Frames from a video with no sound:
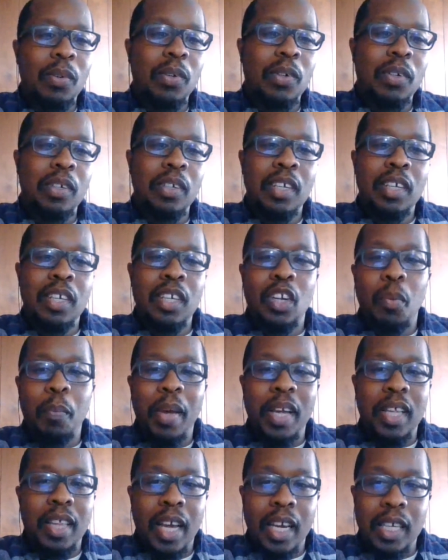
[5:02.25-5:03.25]
or
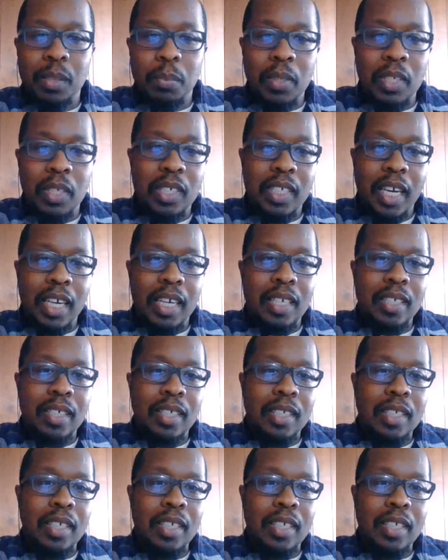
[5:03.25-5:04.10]
make that split second